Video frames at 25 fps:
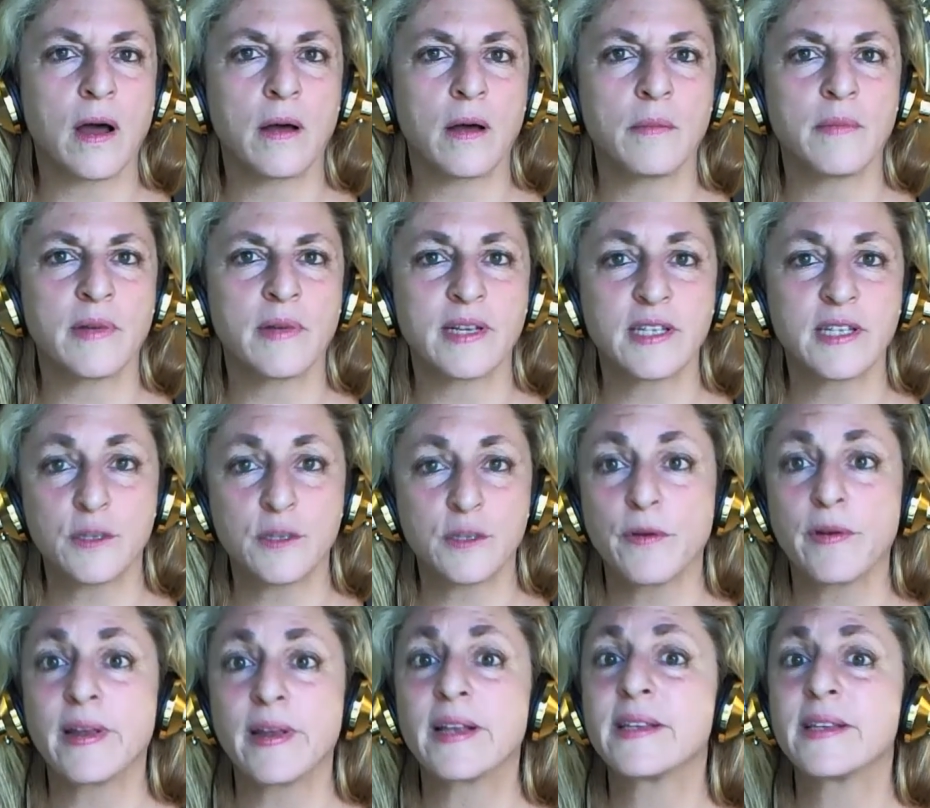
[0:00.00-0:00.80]

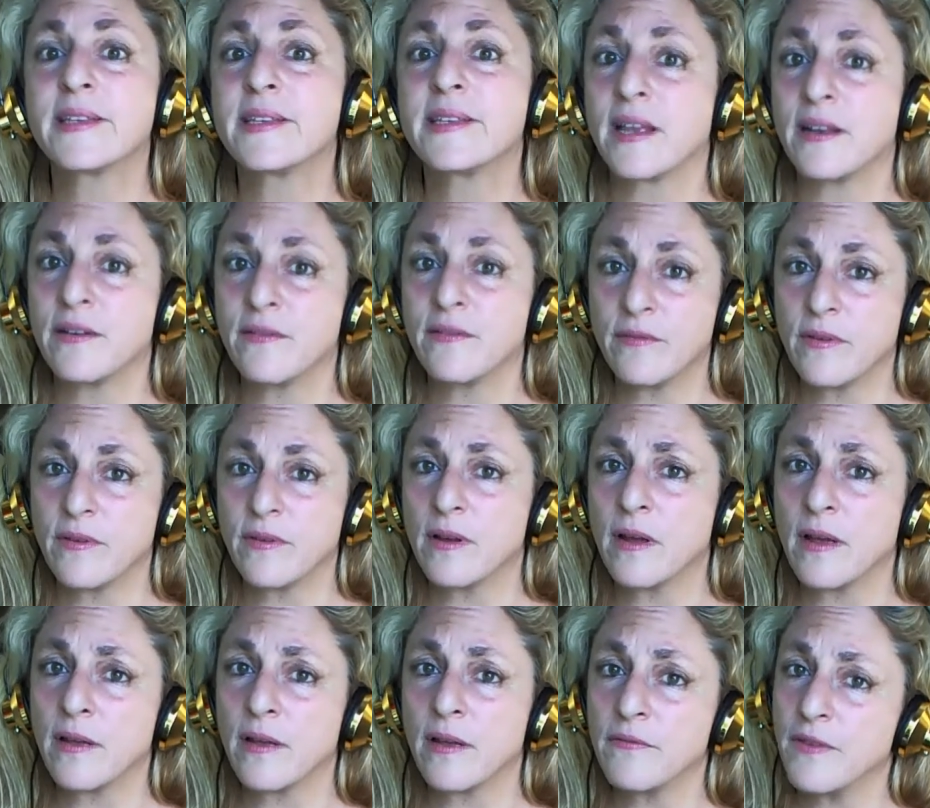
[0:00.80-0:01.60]
experience, and
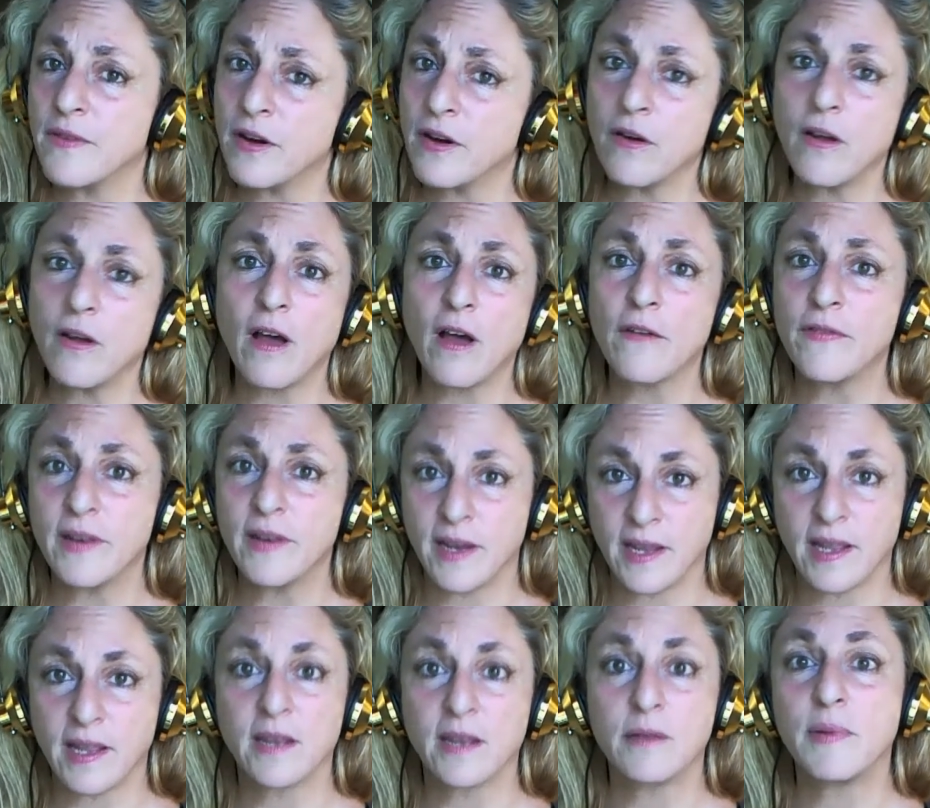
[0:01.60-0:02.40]
very often
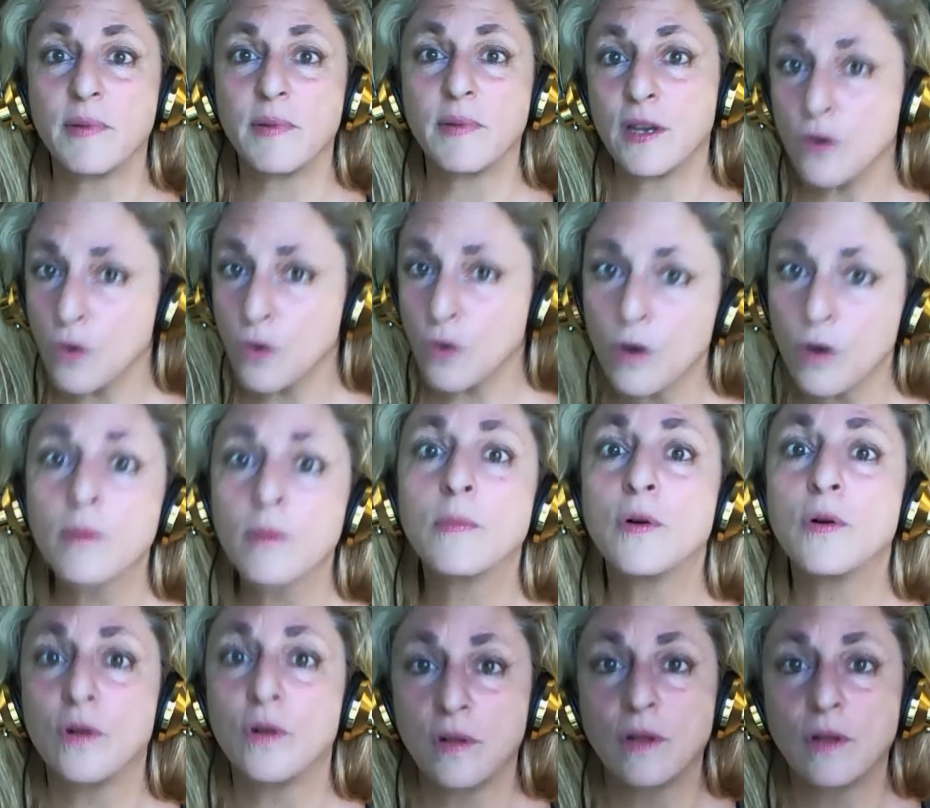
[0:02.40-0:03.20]
it can be
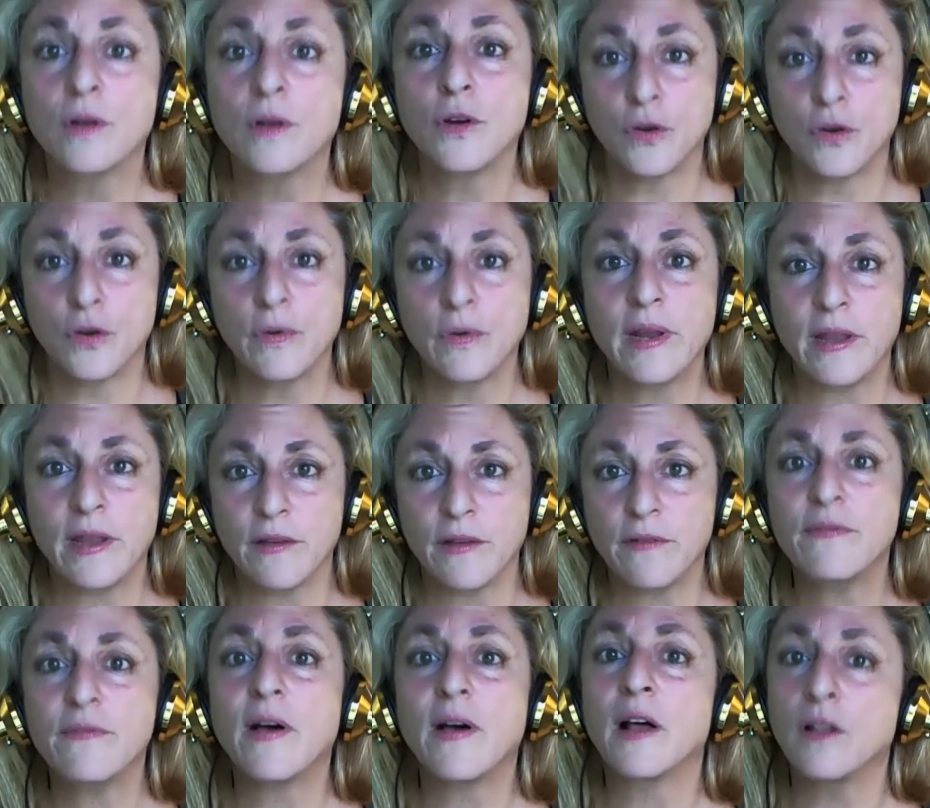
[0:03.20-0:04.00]
normal
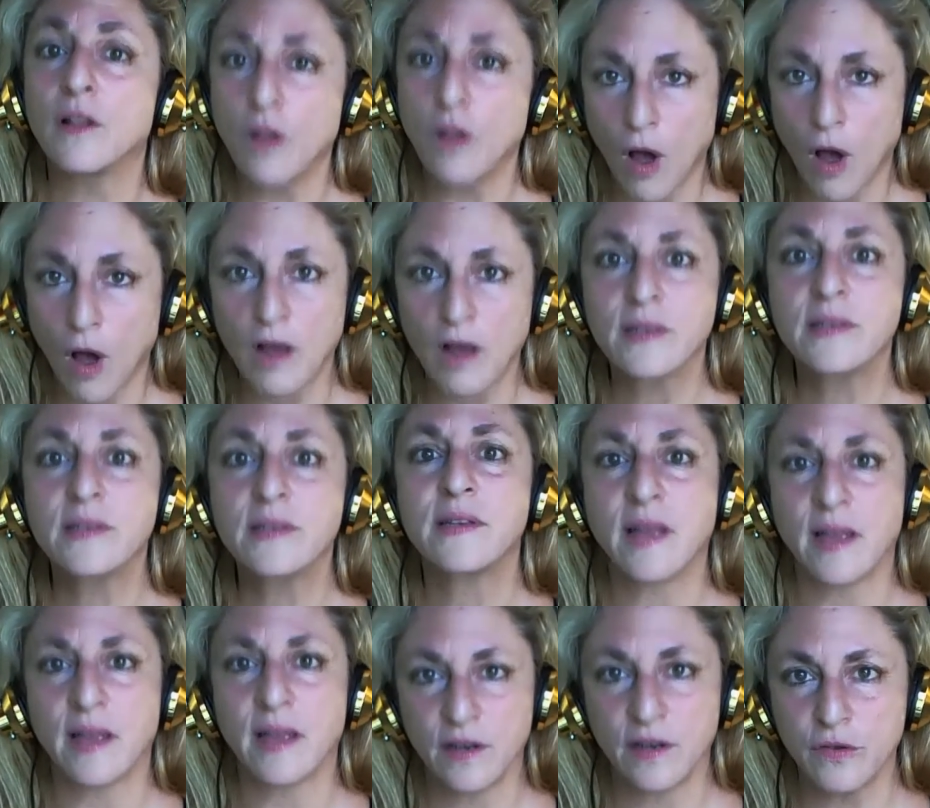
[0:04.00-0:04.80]
grief, a loss
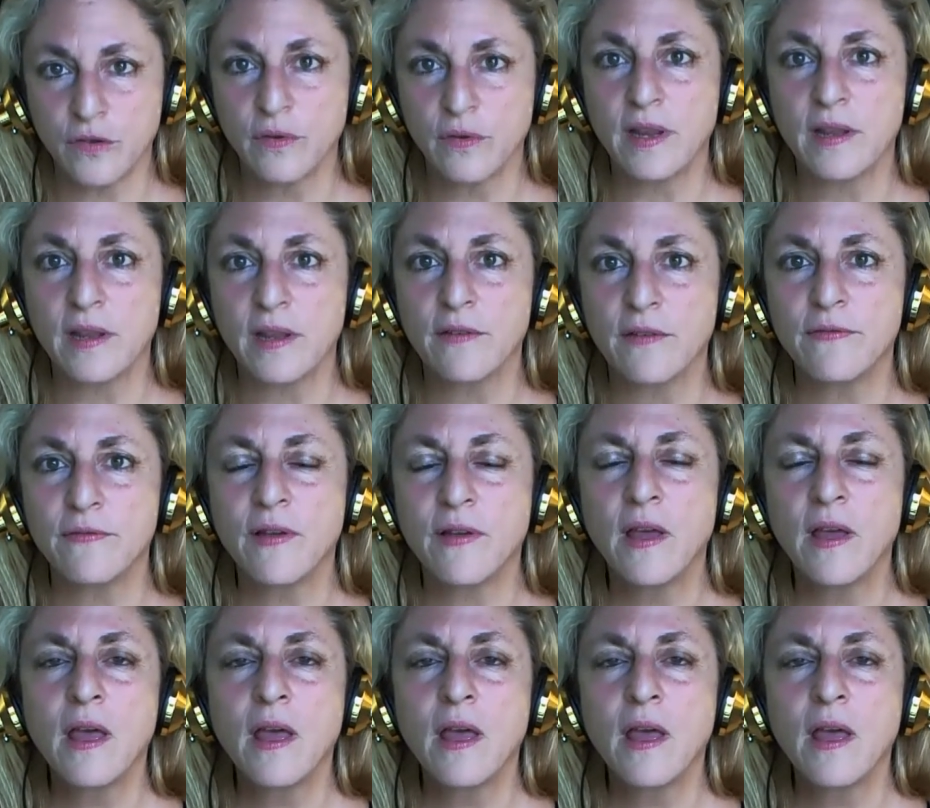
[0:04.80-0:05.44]
and grief,